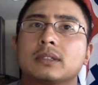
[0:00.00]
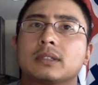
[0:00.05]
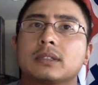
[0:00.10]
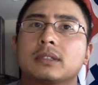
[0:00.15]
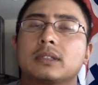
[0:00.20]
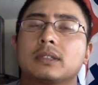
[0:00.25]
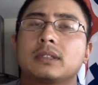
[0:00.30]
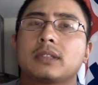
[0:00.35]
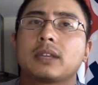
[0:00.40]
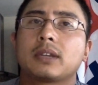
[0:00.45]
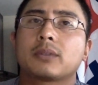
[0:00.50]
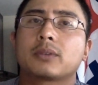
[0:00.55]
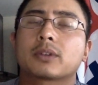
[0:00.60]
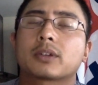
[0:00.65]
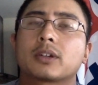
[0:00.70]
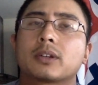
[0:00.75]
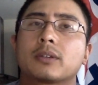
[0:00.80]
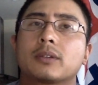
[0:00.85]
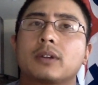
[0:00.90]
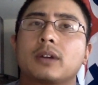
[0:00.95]
they were
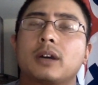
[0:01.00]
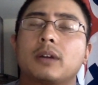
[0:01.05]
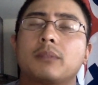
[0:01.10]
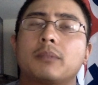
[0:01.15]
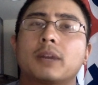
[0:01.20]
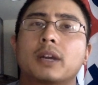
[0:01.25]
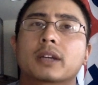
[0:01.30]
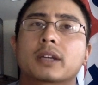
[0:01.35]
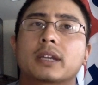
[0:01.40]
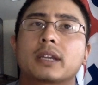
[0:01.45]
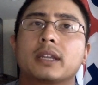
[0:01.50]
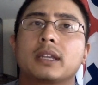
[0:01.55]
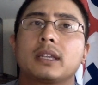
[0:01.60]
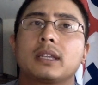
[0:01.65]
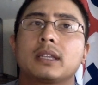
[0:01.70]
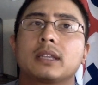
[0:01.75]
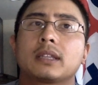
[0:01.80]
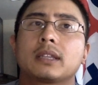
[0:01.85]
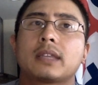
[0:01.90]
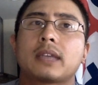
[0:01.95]

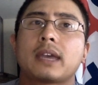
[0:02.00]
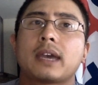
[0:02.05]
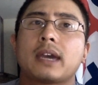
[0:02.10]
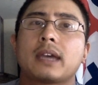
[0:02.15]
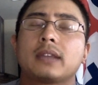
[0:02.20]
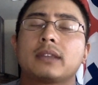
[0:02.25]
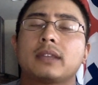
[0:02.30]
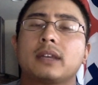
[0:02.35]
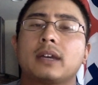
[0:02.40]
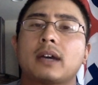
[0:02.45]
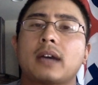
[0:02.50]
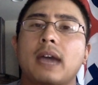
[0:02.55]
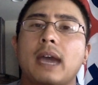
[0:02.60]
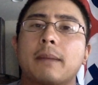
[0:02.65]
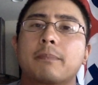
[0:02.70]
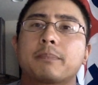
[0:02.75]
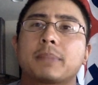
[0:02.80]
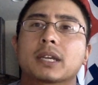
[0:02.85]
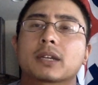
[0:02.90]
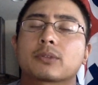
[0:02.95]
marketing that the
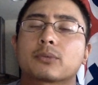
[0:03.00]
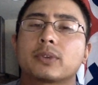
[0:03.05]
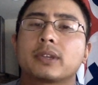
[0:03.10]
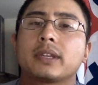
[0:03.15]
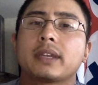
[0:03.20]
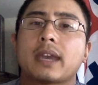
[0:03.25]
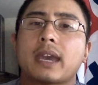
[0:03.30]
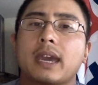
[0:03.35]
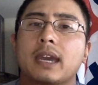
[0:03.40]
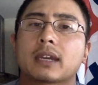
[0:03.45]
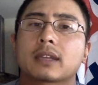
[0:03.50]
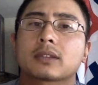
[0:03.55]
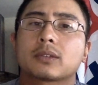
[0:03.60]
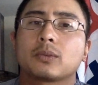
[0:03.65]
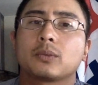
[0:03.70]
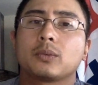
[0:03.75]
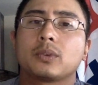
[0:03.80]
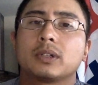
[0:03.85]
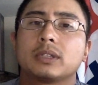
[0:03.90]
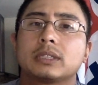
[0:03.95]
Epic React
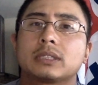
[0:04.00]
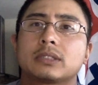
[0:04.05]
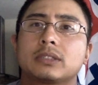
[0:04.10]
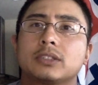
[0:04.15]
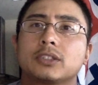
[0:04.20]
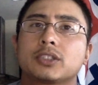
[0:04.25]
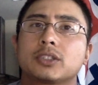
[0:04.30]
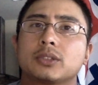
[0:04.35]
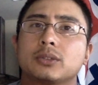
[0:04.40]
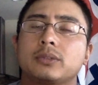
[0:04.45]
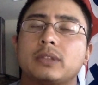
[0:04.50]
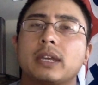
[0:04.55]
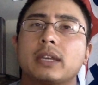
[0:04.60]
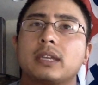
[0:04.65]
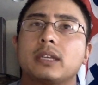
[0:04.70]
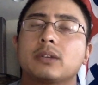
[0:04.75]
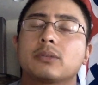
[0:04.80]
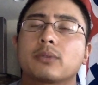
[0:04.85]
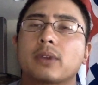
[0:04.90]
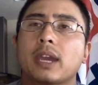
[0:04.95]
was the shoe that
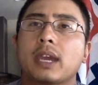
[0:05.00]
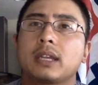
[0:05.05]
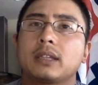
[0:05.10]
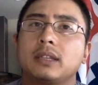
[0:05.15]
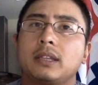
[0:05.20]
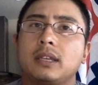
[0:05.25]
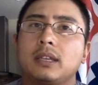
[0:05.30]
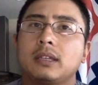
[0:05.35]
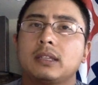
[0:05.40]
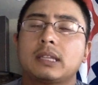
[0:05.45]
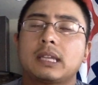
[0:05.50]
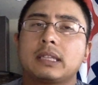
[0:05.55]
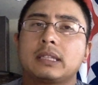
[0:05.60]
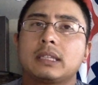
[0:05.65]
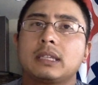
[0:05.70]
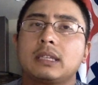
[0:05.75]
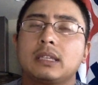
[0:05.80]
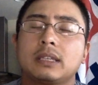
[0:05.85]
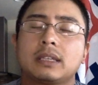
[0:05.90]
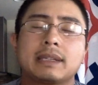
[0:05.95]
he ran in, and
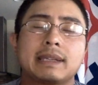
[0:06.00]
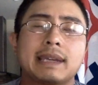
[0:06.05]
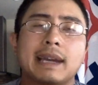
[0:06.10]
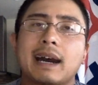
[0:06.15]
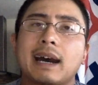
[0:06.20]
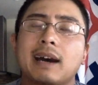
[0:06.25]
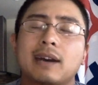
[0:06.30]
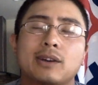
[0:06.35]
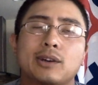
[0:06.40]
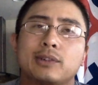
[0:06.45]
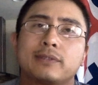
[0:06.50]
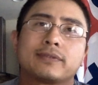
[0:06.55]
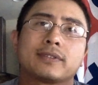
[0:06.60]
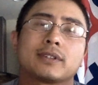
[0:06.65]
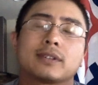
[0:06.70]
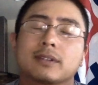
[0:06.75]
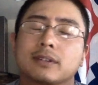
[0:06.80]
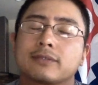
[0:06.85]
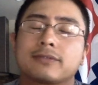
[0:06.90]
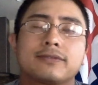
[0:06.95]
he got
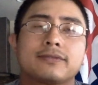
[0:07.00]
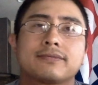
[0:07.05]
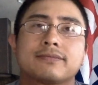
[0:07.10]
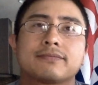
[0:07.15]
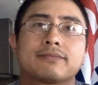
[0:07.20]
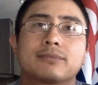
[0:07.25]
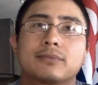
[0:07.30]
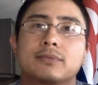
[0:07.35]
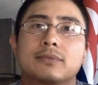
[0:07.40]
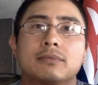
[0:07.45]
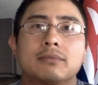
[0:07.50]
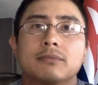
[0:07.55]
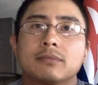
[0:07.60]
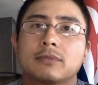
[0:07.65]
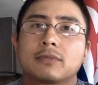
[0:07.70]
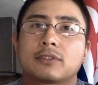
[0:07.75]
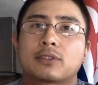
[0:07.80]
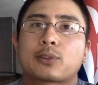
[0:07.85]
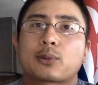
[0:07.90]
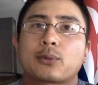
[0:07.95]
over
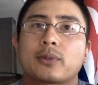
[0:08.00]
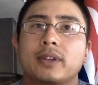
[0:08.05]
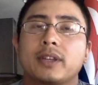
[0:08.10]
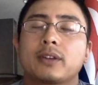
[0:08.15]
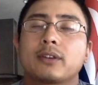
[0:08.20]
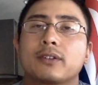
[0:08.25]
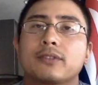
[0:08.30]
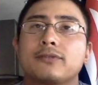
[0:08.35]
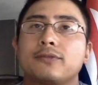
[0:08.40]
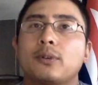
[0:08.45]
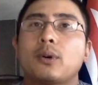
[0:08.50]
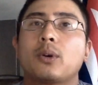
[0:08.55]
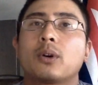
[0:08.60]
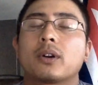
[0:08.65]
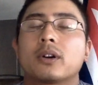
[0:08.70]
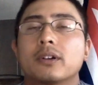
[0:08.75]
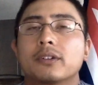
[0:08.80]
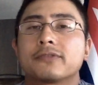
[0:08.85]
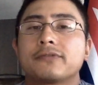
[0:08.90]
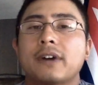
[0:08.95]
3 or 4
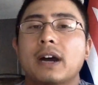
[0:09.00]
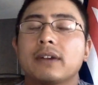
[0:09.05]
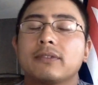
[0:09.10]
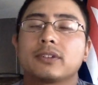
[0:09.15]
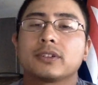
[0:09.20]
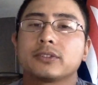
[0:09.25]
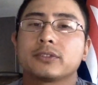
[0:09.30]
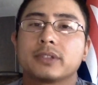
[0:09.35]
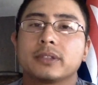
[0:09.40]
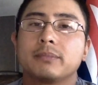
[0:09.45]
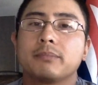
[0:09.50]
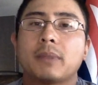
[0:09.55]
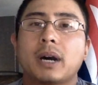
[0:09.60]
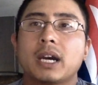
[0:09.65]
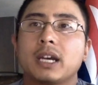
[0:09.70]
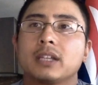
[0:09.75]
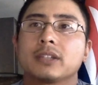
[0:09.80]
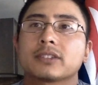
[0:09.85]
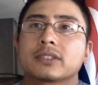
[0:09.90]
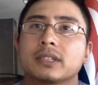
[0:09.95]
or 500
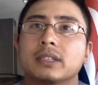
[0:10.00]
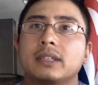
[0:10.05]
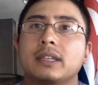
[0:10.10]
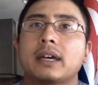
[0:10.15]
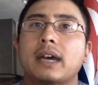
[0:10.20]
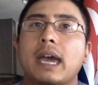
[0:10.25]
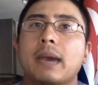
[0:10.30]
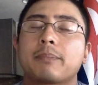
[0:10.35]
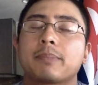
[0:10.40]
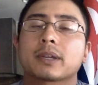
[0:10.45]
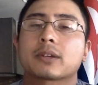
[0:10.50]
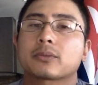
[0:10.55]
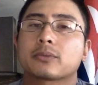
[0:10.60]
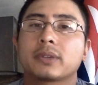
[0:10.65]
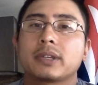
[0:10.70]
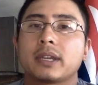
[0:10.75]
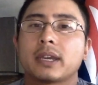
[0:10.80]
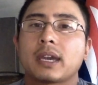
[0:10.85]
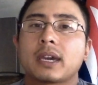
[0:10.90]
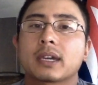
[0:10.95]
miles in the Epic
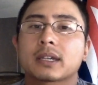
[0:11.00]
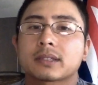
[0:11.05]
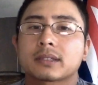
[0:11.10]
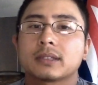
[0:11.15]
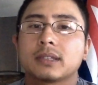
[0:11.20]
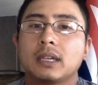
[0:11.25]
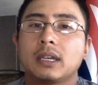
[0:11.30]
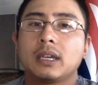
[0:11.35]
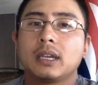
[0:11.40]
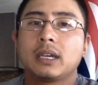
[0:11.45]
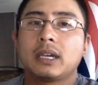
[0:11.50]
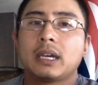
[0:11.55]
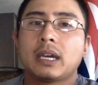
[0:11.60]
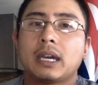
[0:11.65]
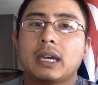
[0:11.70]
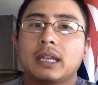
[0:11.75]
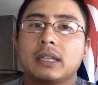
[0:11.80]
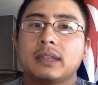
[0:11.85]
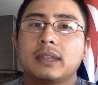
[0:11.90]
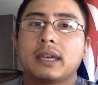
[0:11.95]
Reacts.
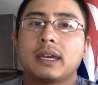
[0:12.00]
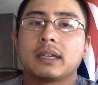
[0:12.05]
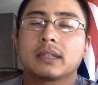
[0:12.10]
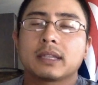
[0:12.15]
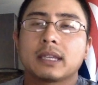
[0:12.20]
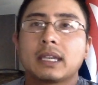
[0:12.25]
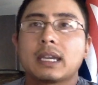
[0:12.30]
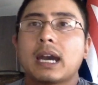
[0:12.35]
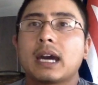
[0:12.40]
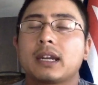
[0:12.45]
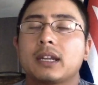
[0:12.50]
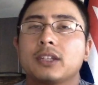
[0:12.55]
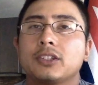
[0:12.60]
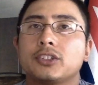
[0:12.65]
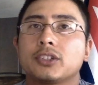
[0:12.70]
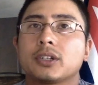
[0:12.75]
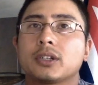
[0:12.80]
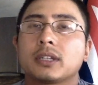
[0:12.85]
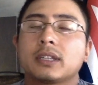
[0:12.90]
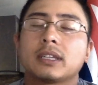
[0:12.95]
And then he got
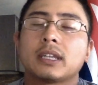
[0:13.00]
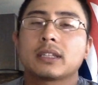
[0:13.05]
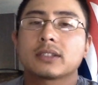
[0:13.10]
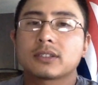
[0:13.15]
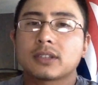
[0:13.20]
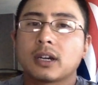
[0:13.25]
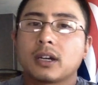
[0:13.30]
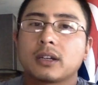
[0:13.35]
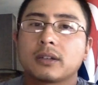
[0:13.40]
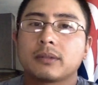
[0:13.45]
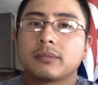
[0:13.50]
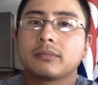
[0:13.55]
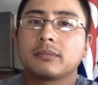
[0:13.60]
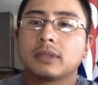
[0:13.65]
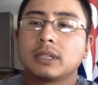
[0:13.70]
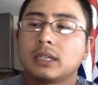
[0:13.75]
injured, and then saw him